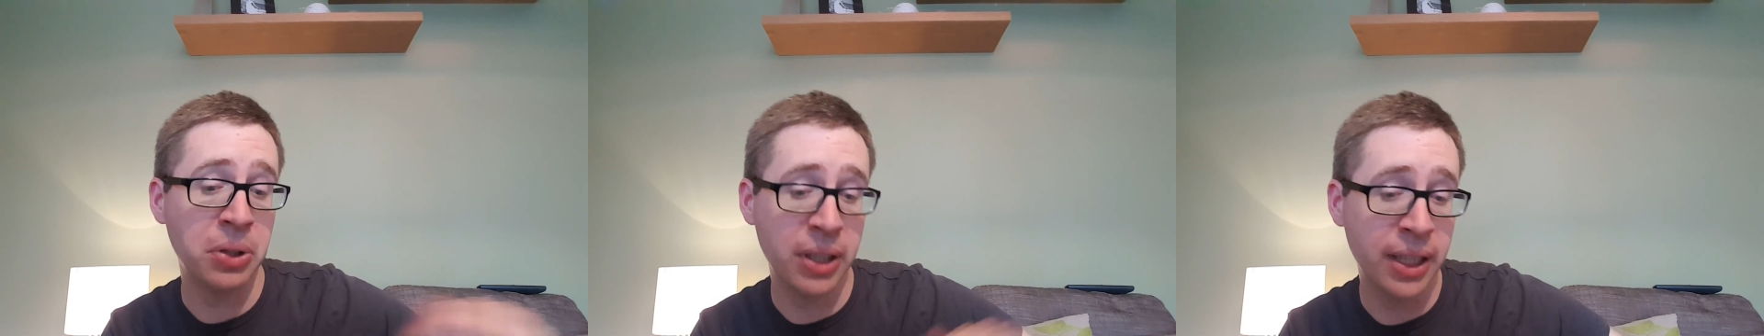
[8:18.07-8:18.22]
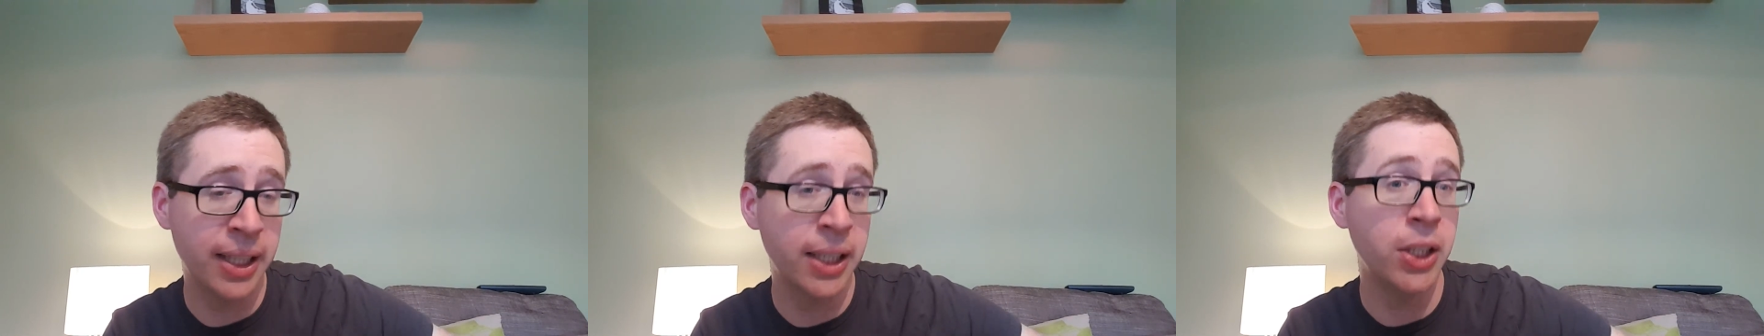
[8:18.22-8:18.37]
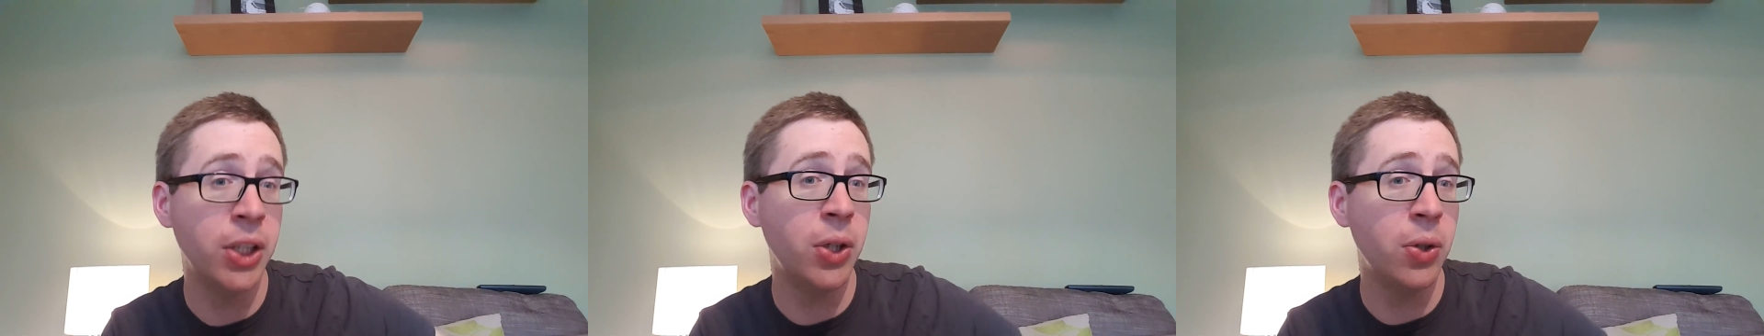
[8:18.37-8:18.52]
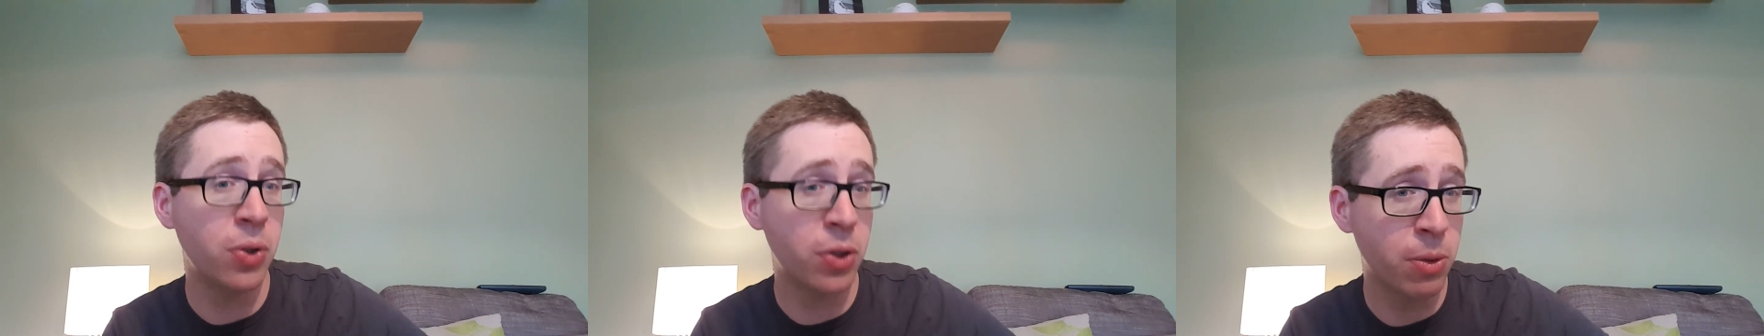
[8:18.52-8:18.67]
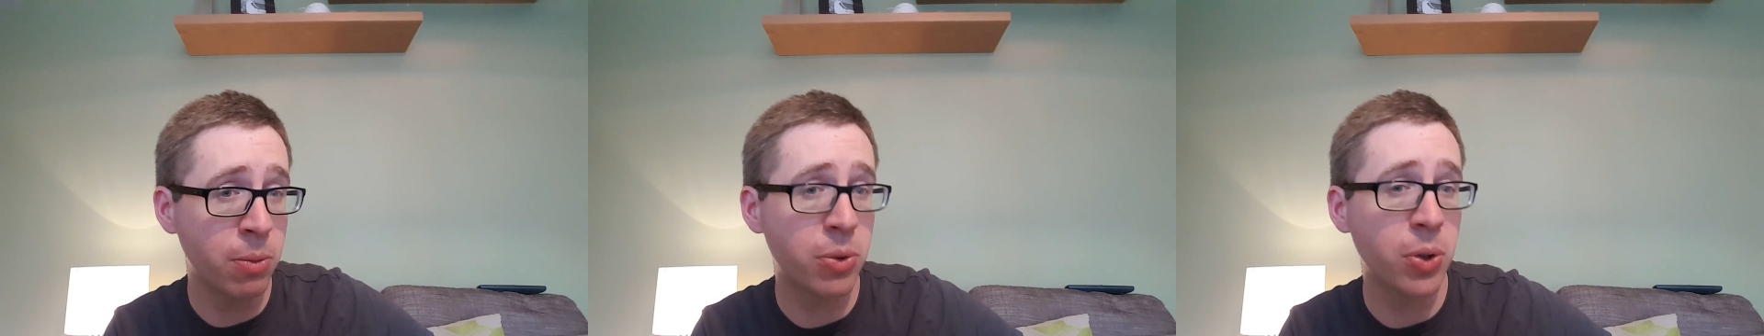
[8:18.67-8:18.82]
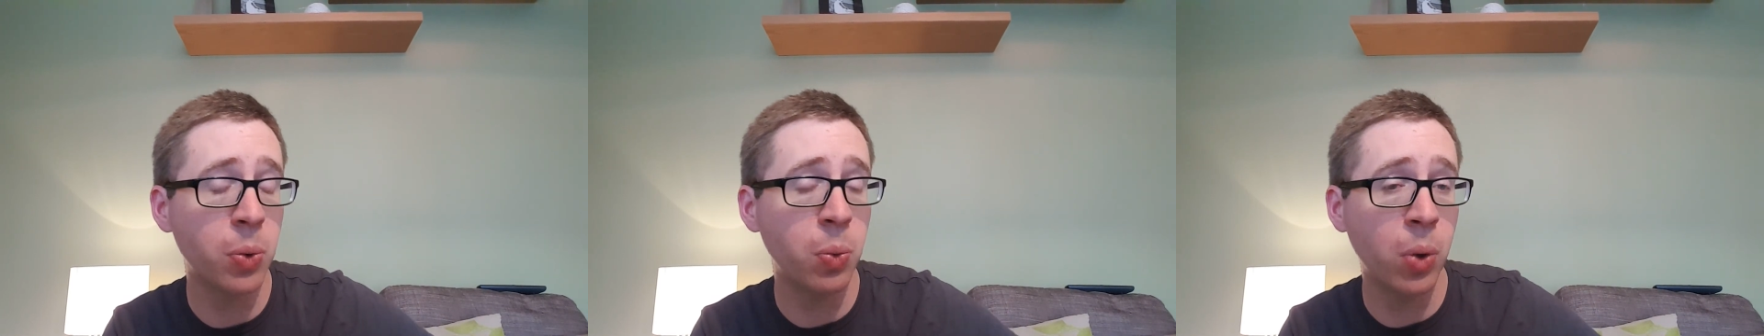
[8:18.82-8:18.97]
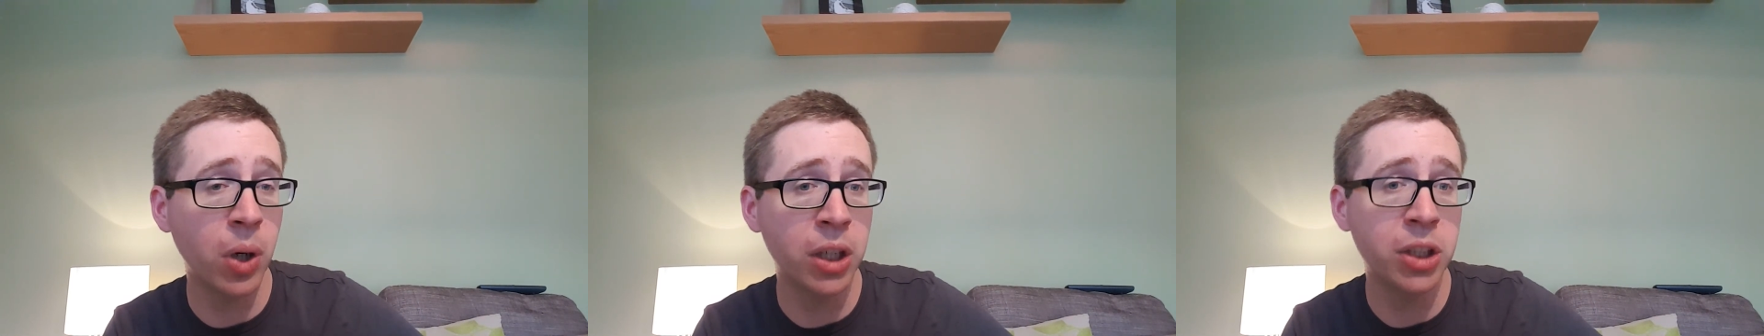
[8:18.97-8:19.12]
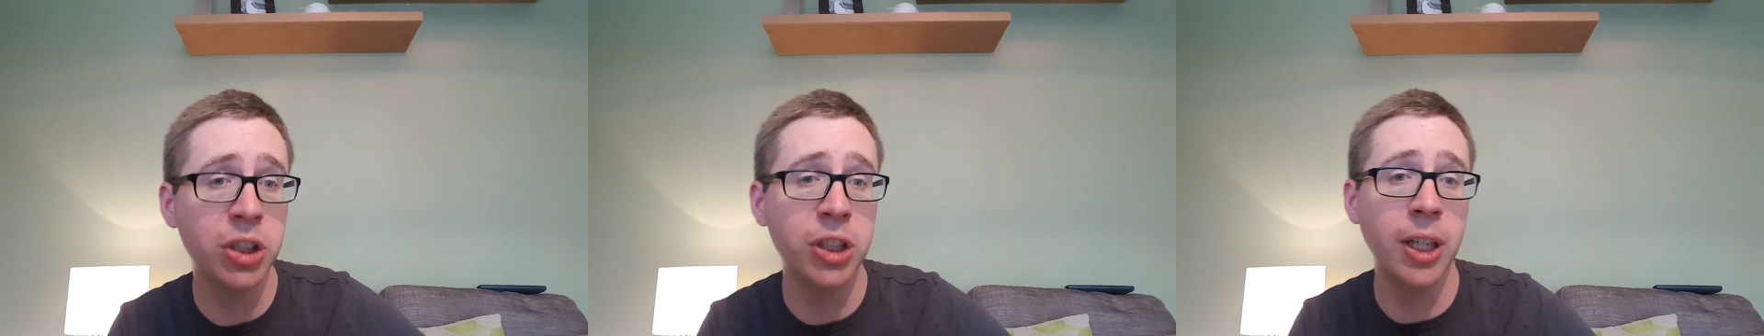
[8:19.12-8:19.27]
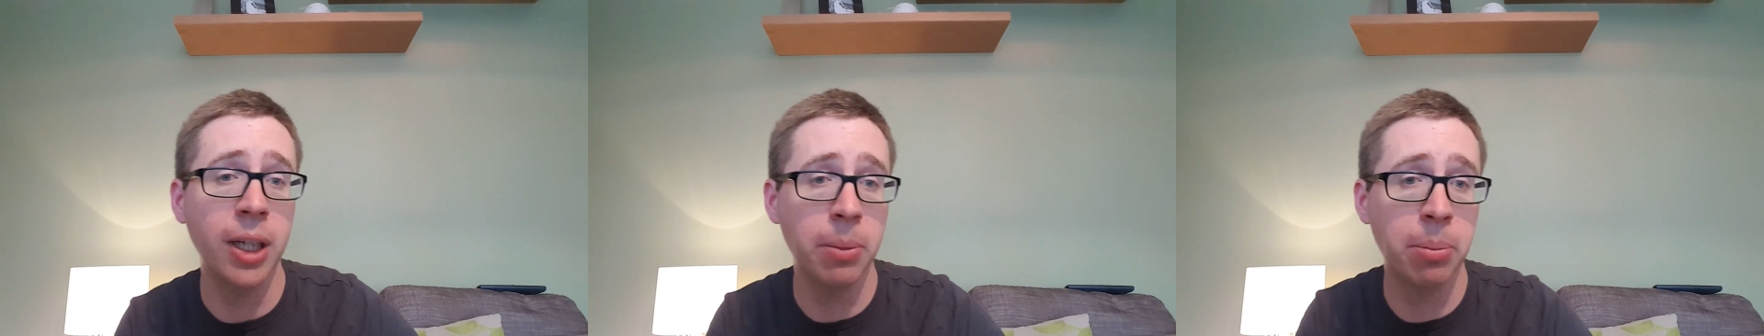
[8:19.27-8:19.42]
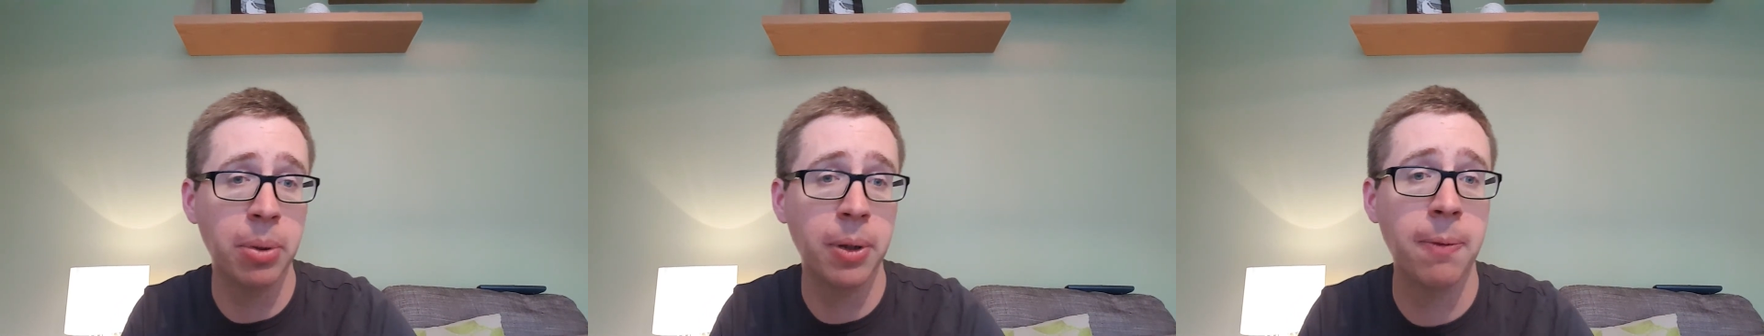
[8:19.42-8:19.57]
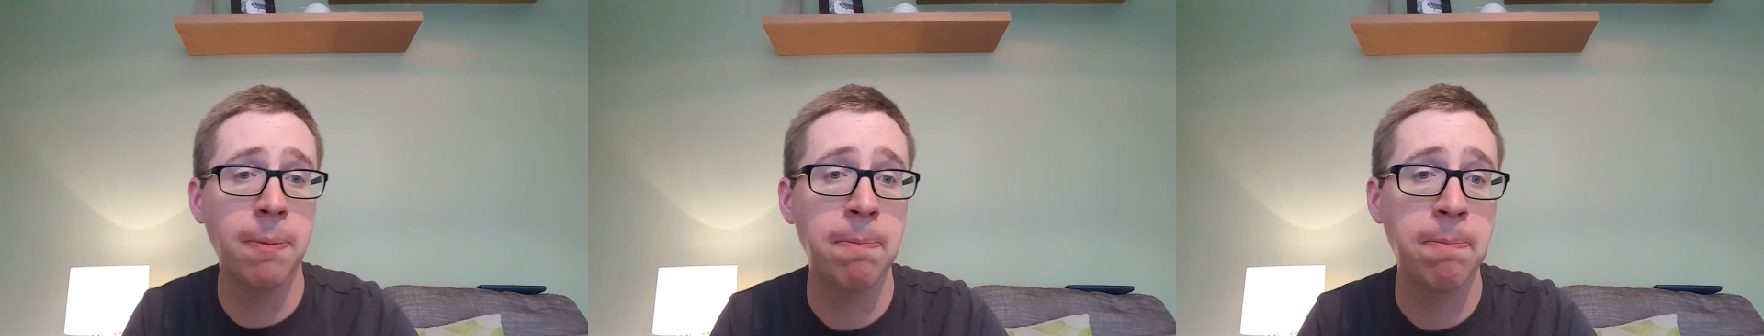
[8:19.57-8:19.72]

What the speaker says: and then use them to worship.